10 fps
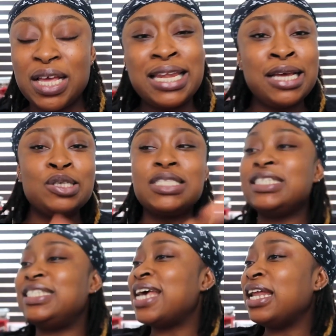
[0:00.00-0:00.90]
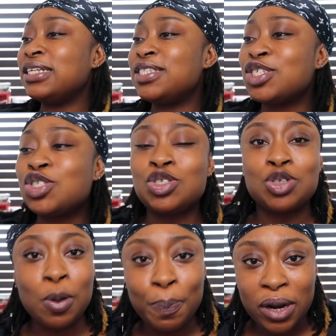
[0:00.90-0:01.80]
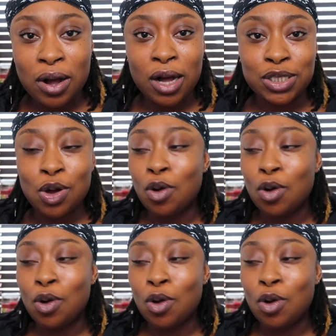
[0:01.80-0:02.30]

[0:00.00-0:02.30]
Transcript: And then you see Dennis stupid ass,